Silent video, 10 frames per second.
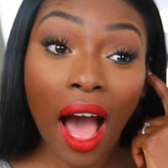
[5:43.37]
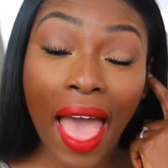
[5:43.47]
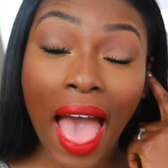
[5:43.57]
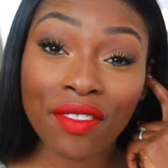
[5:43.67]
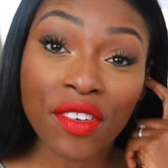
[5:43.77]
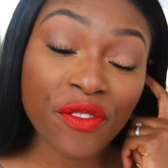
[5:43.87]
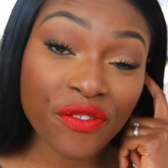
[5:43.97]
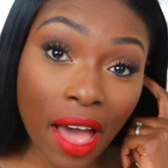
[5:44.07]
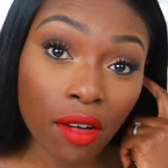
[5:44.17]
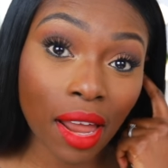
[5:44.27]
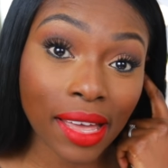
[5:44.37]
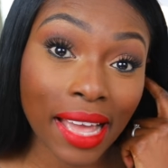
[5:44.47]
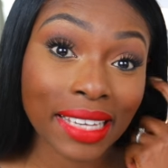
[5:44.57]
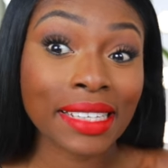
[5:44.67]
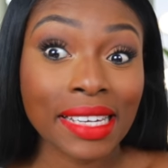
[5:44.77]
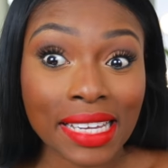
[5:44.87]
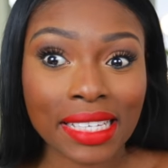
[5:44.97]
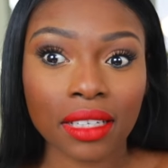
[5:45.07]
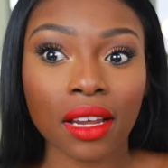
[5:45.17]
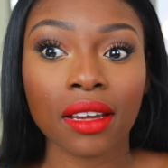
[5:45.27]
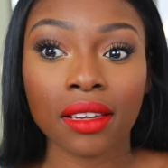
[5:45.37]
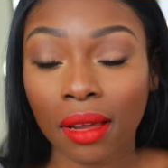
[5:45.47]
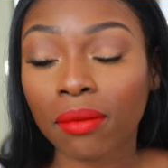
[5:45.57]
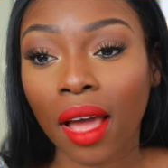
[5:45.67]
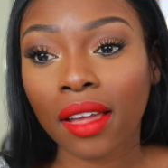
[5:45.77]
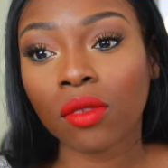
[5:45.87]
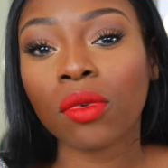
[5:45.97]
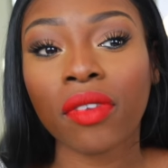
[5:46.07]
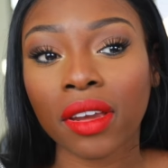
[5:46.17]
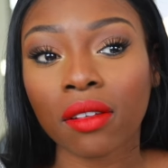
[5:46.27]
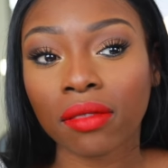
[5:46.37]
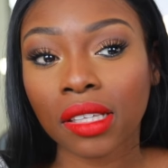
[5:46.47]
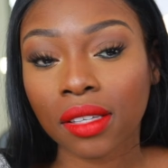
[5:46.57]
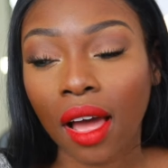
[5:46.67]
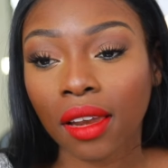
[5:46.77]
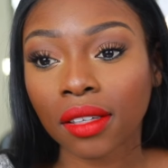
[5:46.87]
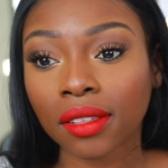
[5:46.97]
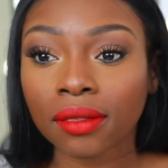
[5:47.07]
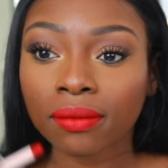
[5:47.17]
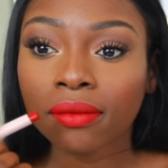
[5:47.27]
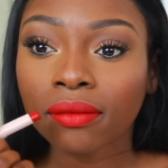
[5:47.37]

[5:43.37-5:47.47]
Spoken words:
I haven't felt like I needed a lip liner with any of these colors,